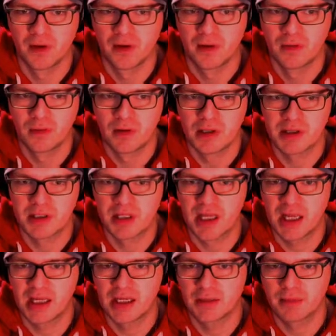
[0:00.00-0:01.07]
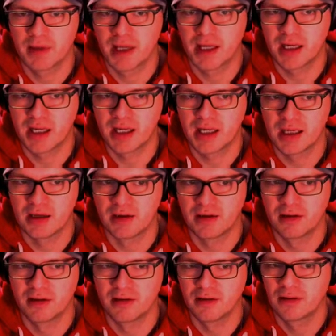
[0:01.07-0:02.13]
we actually end up getting it in
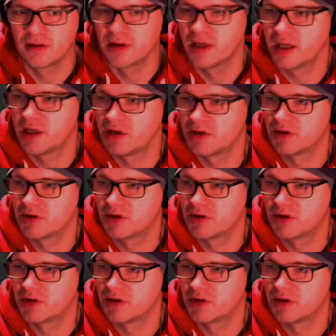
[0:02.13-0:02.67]
ahead.